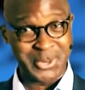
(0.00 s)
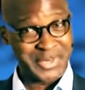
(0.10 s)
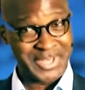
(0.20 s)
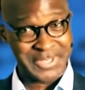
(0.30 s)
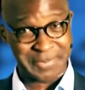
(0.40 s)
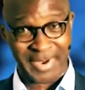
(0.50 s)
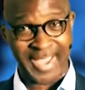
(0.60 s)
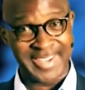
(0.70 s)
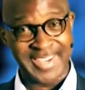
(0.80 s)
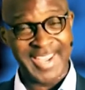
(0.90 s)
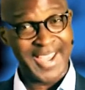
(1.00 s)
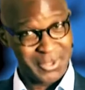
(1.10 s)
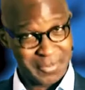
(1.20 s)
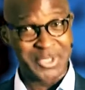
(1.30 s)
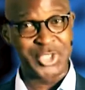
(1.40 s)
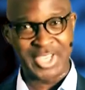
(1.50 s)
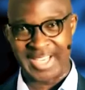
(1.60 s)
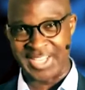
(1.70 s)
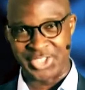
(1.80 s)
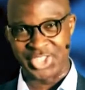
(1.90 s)
you've been inspired, and you've been
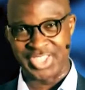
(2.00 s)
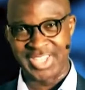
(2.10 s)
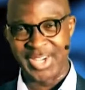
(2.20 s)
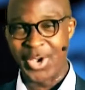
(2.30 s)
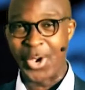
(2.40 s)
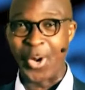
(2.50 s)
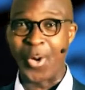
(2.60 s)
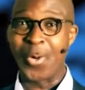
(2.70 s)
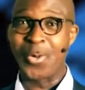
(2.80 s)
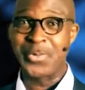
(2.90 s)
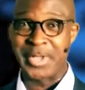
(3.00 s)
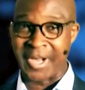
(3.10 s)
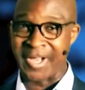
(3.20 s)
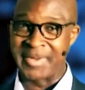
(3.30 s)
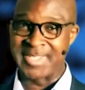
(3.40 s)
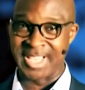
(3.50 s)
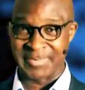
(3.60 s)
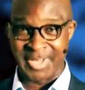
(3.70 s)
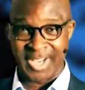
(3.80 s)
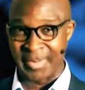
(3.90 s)
challenged. All the comments that have
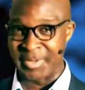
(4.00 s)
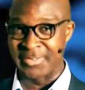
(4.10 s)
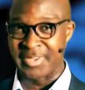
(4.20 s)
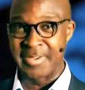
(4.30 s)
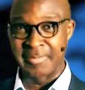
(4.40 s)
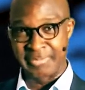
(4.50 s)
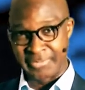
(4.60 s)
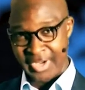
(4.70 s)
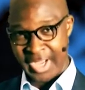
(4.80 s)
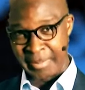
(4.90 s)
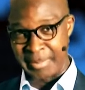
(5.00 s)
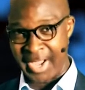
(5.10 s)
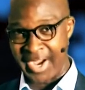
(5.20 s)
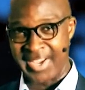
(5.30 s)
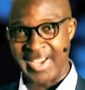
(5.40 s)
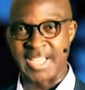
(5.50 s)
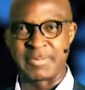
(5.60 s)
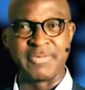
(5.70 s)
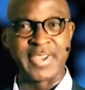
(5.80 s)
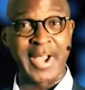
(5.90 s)
been coming uh, back has
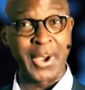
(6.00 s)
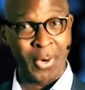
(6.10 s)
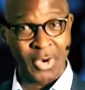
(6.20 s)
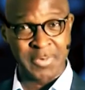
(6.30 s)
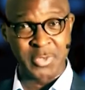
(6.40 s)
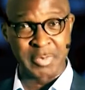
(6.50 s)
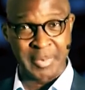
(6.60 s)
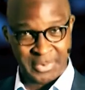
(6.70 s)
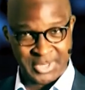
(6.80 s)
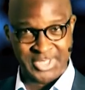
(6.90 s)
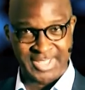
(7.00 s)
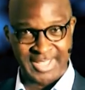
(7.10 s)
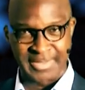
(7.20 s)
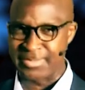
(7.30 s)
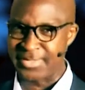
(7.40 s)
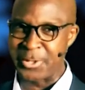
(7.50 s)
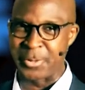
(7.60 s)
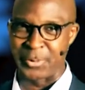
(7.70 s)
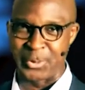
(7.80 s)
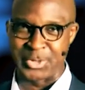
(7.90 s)
been very encouraging to me personally. Thank
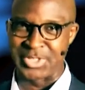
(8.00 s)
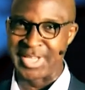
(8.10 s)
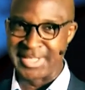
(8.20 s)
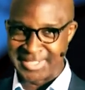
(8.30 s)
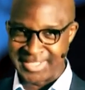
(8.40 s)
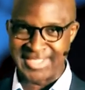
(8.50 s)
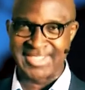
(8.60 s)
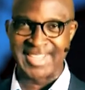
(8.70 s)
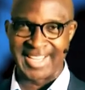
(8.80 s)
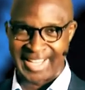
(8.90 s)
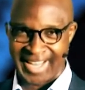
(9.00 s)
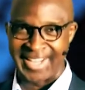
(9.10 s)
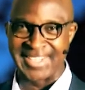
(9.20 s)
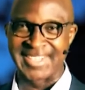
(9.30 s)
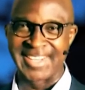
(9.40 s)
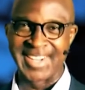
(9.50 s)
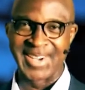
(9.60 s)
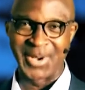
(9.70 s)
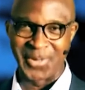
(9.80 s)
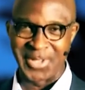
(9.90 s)
you for those ticks and likes
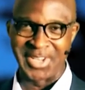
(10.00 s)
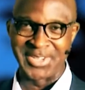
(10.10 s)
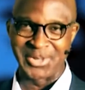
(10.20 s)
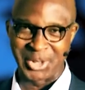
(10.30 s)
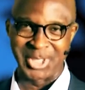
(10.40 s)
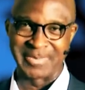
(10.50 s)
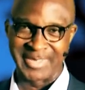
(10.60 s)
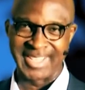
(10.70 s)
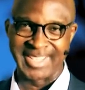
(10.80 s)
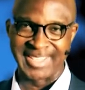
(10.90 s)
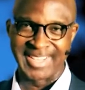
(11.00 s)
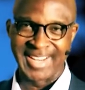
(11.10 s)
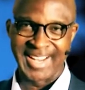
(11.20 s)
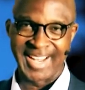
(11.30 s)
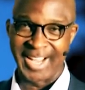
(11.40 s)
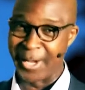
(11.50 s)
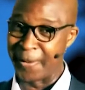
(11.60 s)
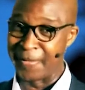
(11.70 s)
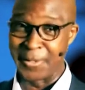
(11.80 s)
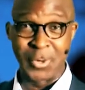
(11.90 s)
on the social media.
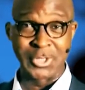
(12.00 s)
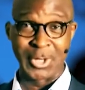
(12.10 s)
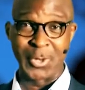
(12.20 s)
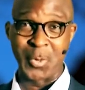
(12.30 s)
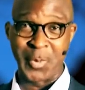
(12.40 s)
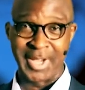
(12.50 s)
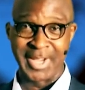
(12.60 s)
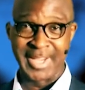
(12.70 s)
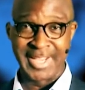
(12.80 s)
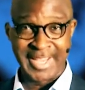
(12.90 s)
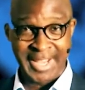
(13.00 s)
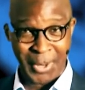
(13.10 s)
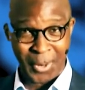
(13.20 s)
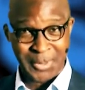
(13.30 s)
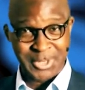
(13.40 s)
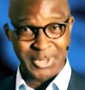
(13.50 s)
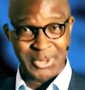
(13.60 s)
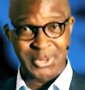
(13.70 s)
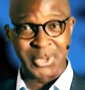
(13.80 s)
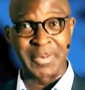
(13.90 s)
Uh, it goes a long way in encouraging
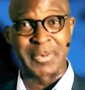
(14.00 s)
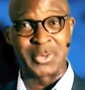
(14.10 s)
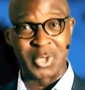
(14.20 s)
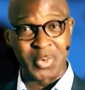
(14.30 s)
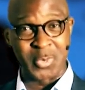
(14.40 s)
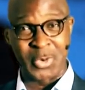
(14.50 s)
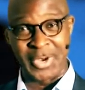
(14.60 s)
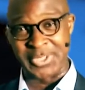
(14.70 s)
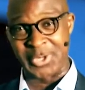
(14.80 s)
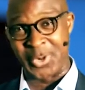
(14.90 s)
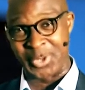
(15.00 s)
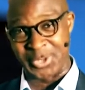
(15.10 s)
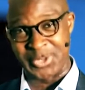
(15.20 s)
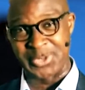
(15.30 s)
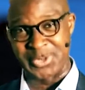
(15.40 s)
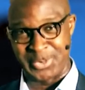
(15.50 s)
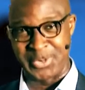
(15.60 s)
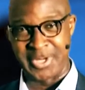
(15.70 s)
us to keep on doing what God has called us to do.